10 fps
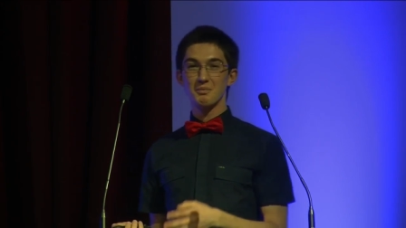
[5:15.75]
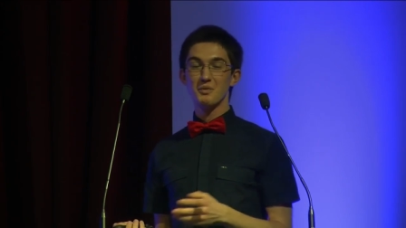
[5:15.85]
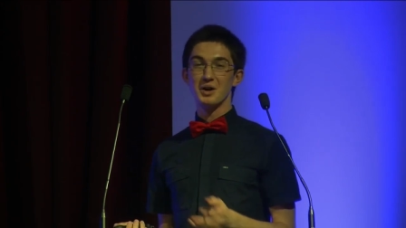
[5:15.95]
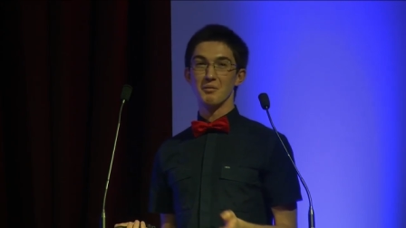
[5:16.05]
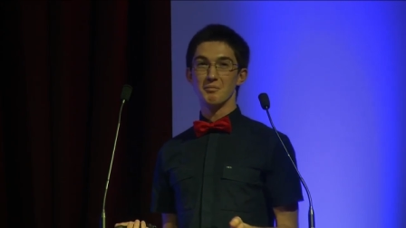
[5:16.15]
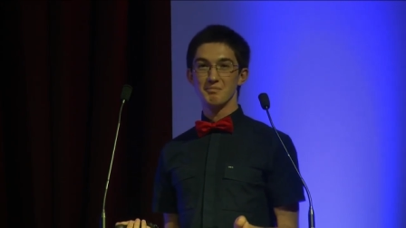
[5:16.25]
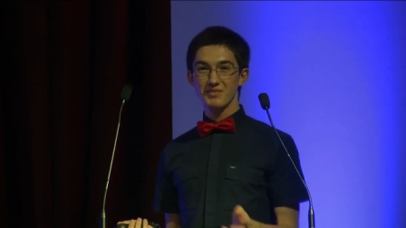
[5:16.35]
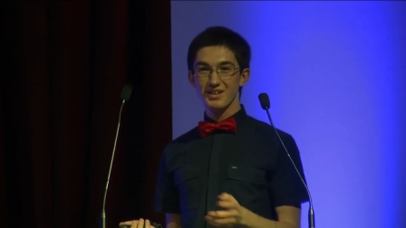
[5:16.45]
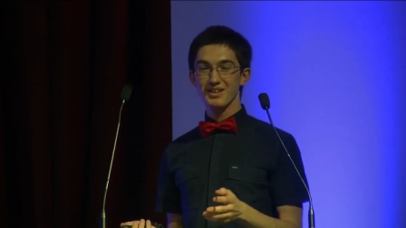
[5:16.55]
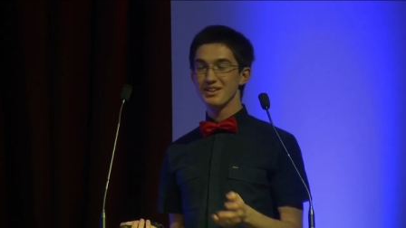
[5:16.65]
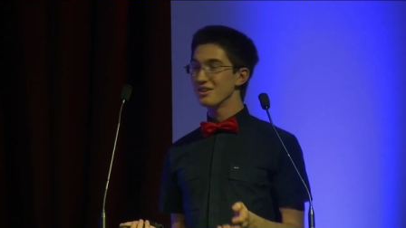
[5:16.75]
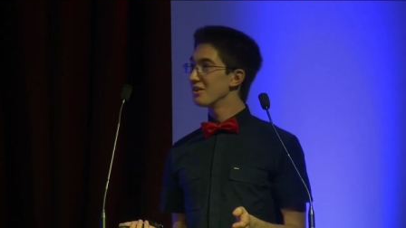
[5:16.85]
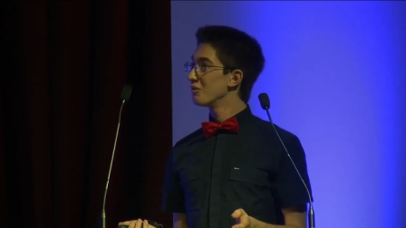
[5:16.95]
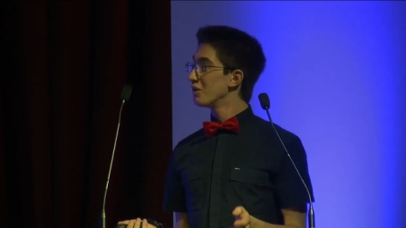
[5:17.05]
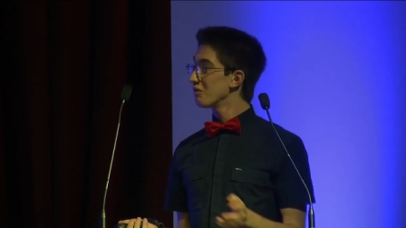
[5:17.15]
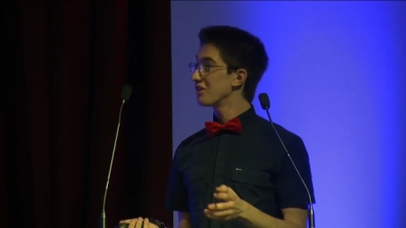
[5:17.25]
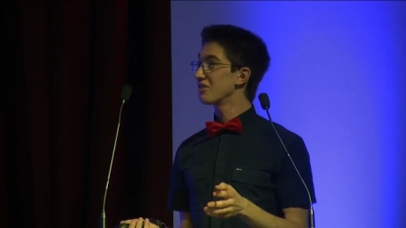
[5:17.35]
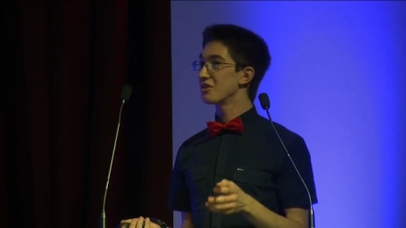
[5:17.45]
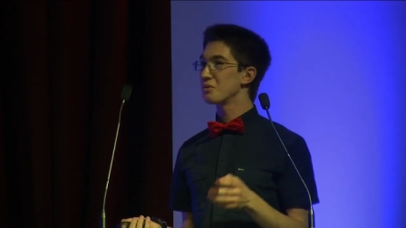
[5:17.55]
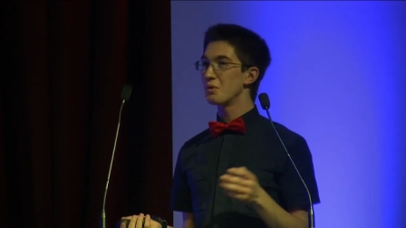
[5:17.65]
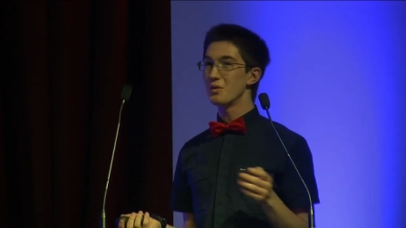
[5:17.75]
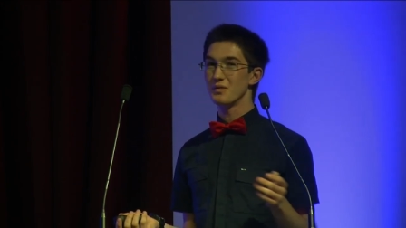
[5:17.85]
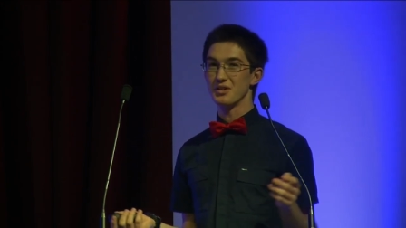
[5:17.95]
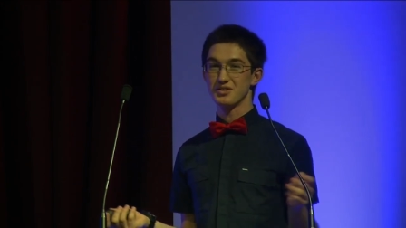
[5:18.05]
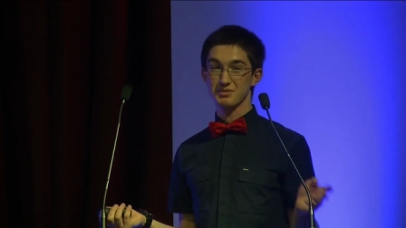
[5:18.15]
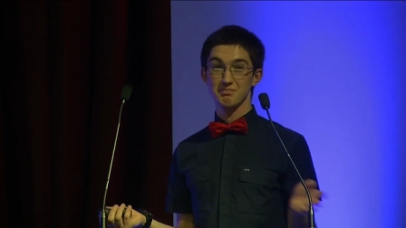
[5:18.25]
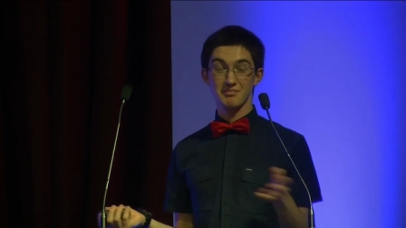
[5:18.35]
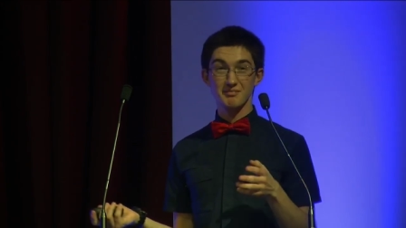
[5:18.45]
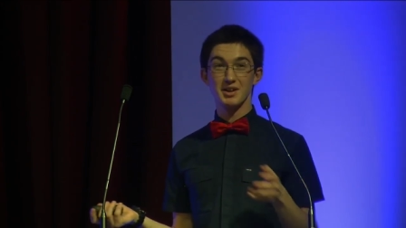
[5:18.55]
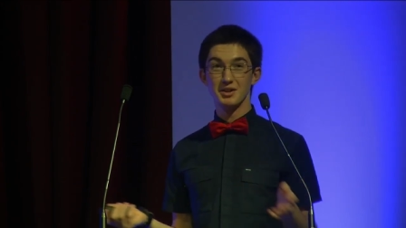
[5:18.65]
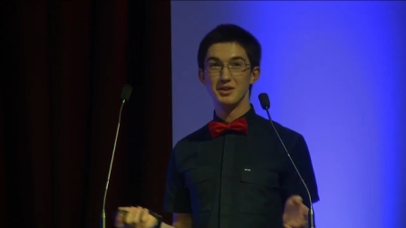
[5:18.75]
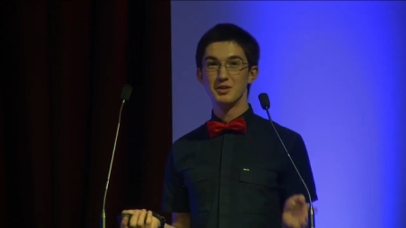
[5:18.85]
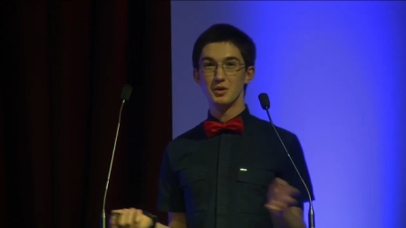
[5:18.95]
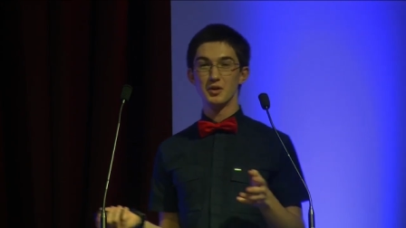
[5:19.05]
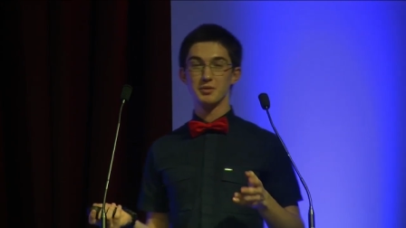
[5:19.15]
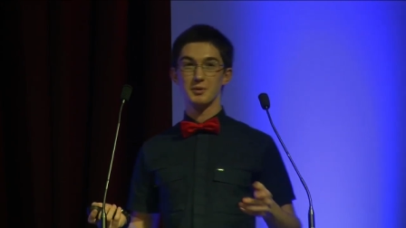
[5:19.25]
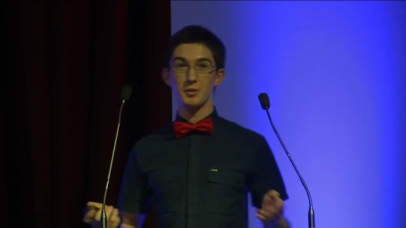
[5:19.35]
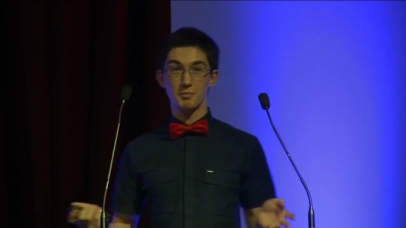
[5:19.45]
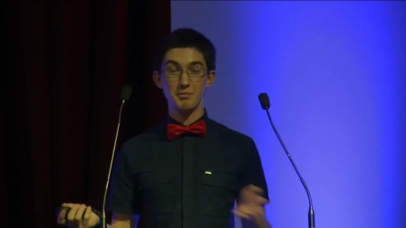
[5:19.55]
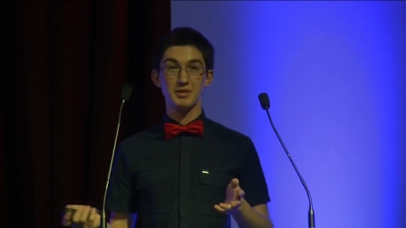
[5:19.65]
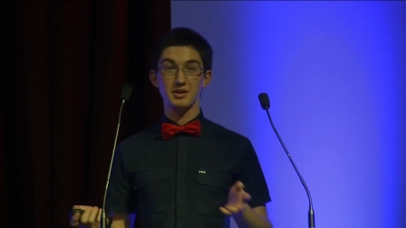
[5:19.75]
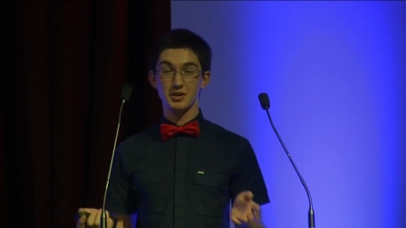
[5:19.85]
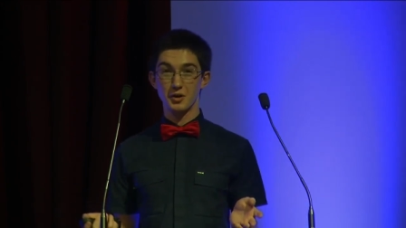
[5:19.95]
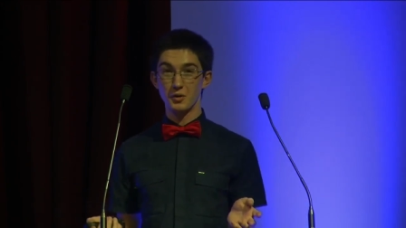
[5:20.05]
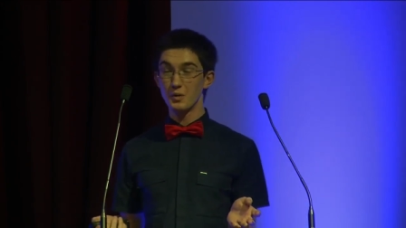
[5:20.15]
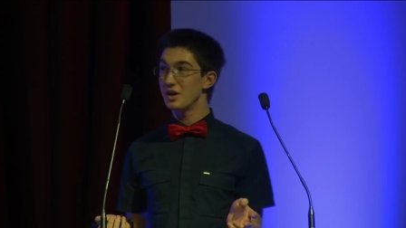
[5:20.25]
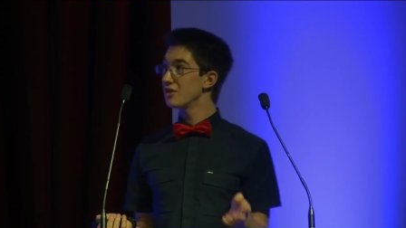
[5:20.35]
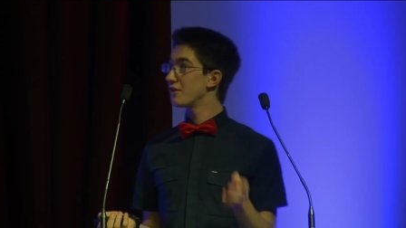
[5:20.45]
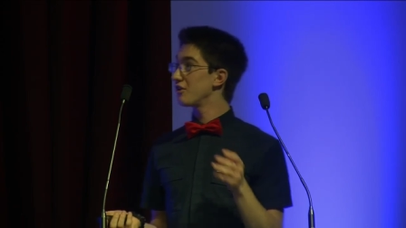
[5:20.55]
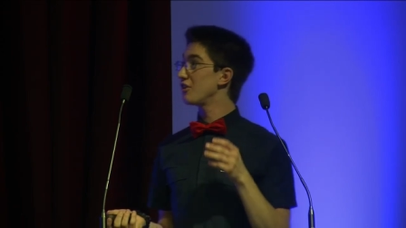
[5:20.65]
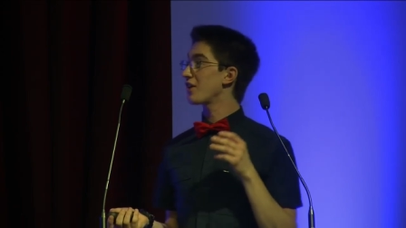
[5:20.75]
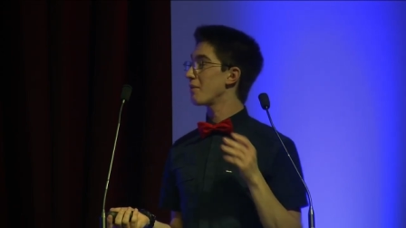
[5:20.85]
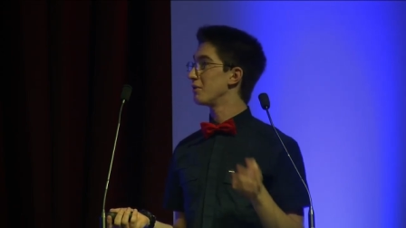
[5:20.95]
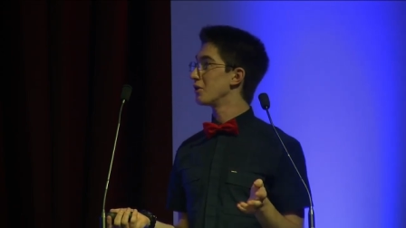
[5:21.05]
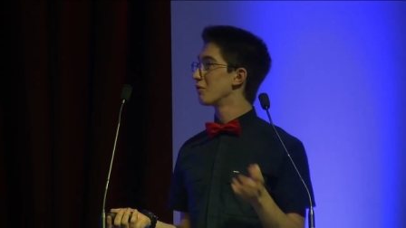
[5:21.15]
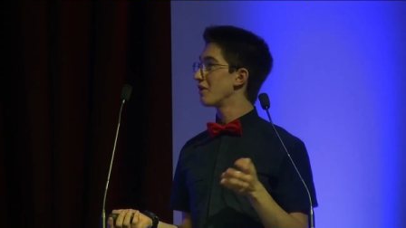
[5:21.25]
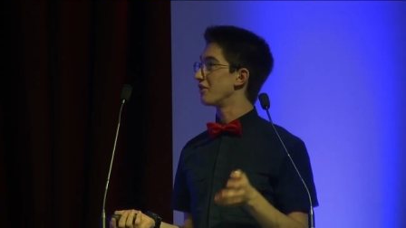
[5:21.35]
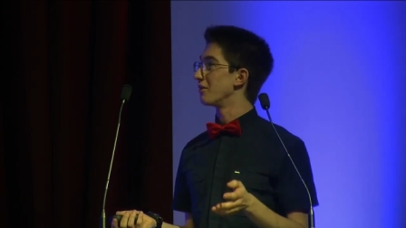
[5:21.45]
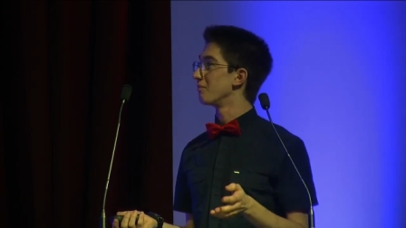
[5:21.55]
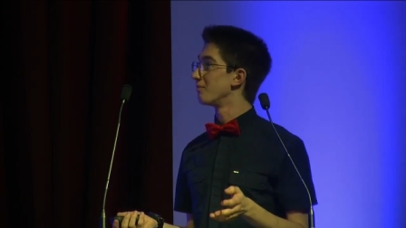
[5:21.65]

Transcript: well, one reason to support this laudable goal is that it is happening already.